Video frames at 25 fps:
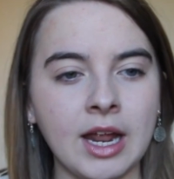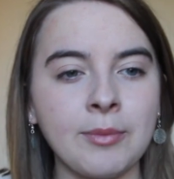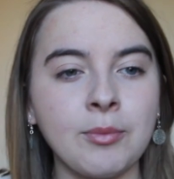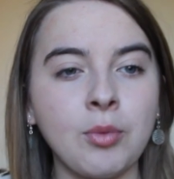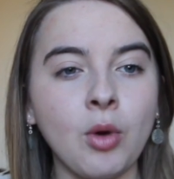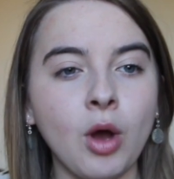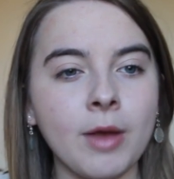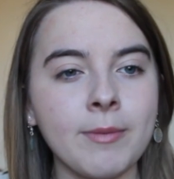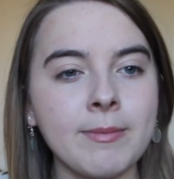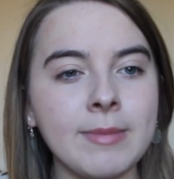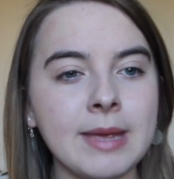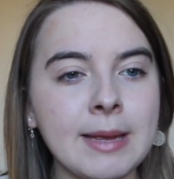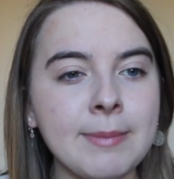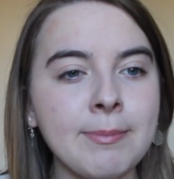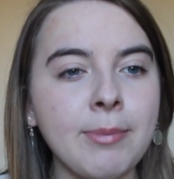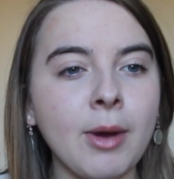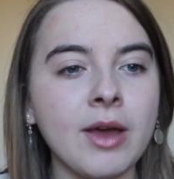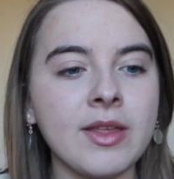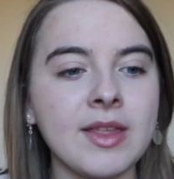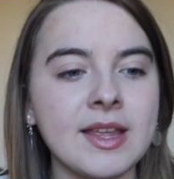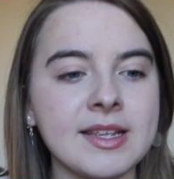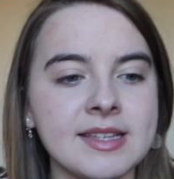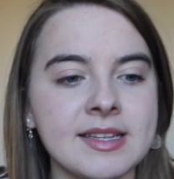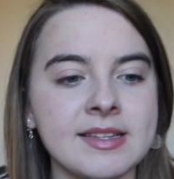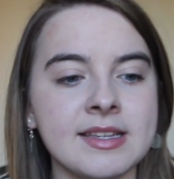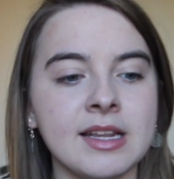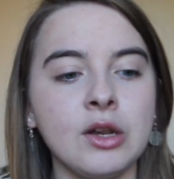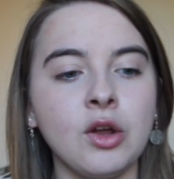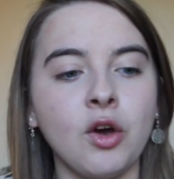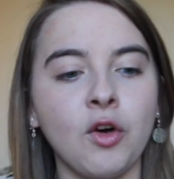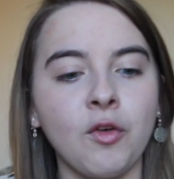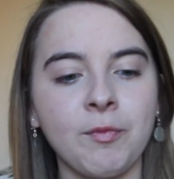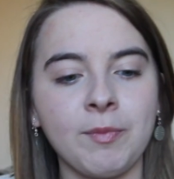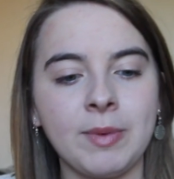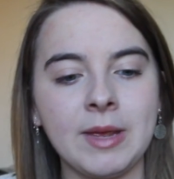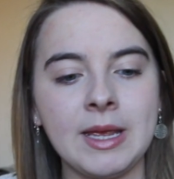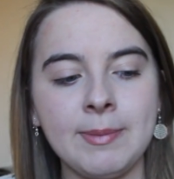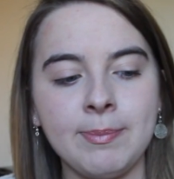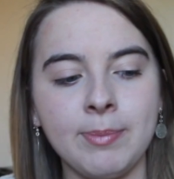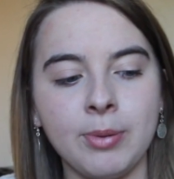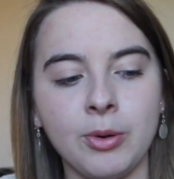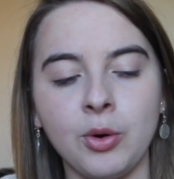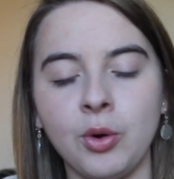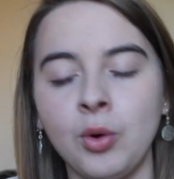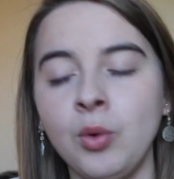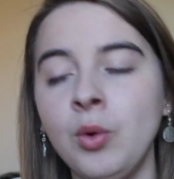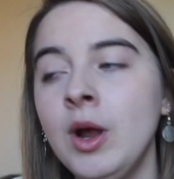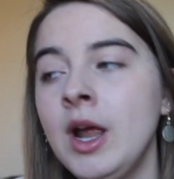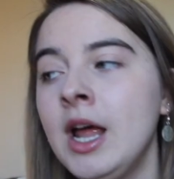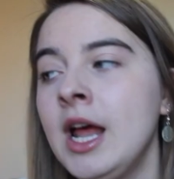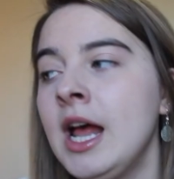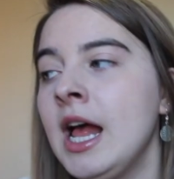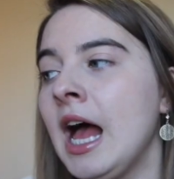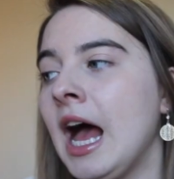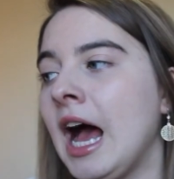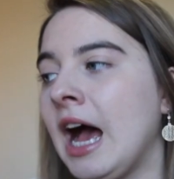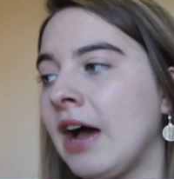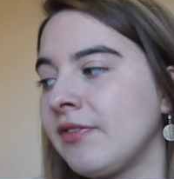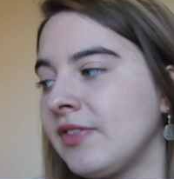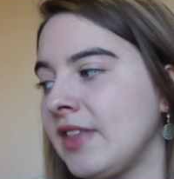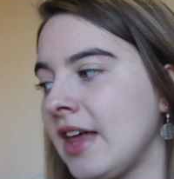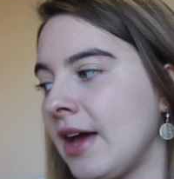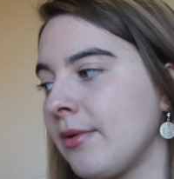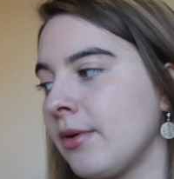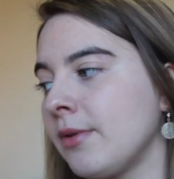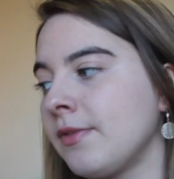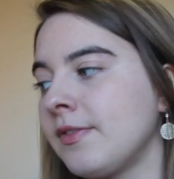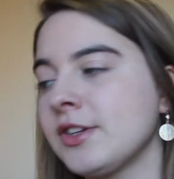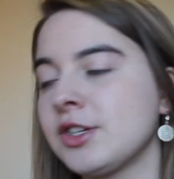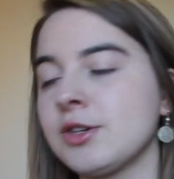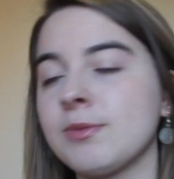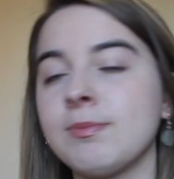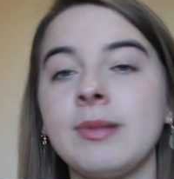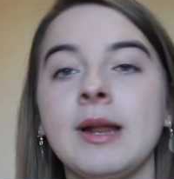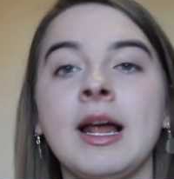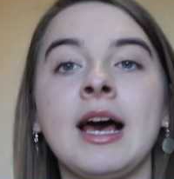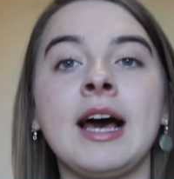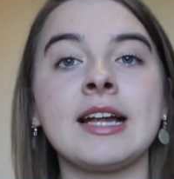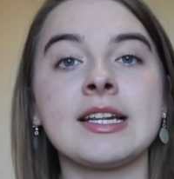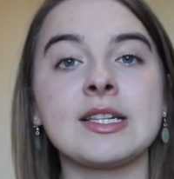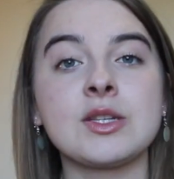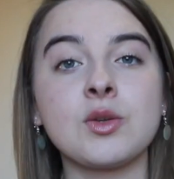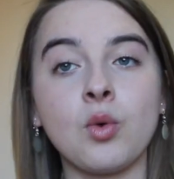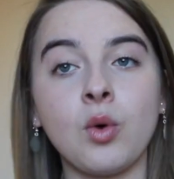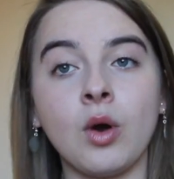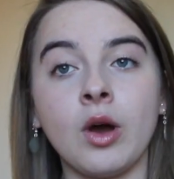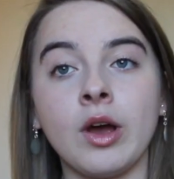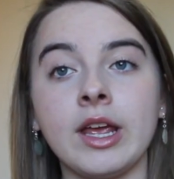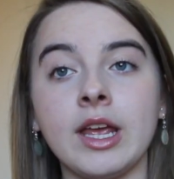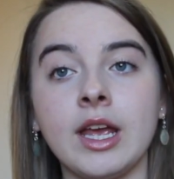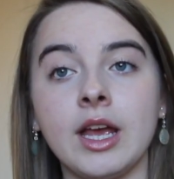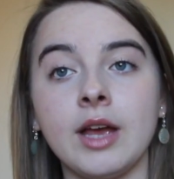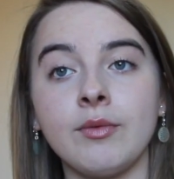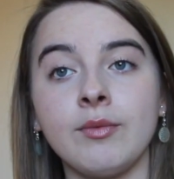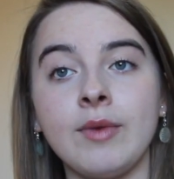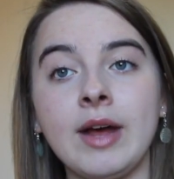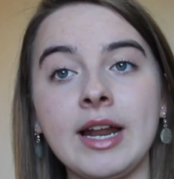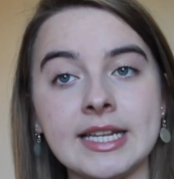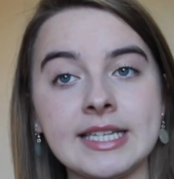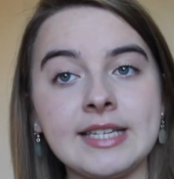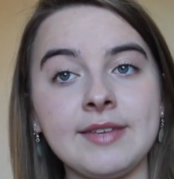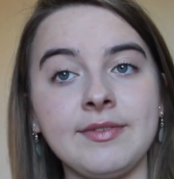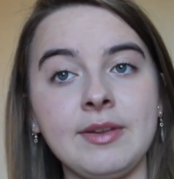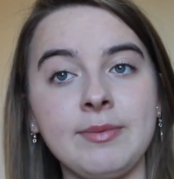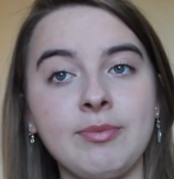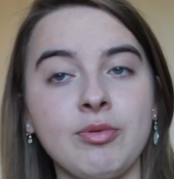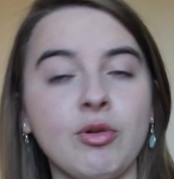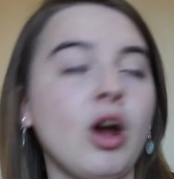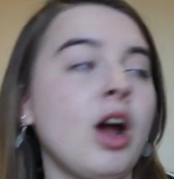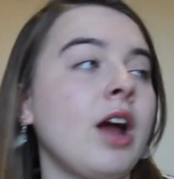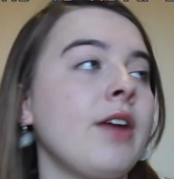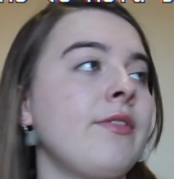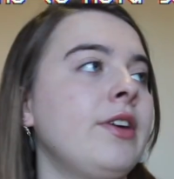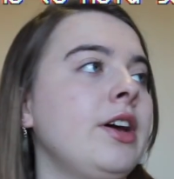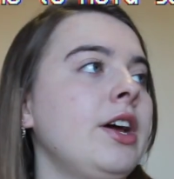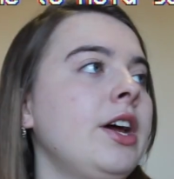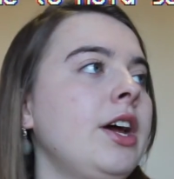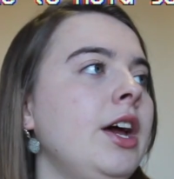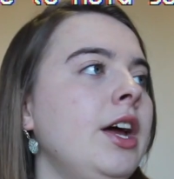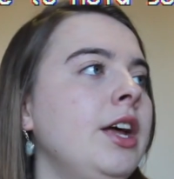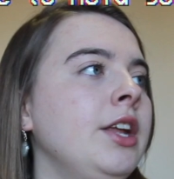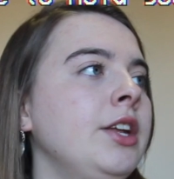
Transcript: And what I mean by this is a lot of people have their revision plans quite relatively private,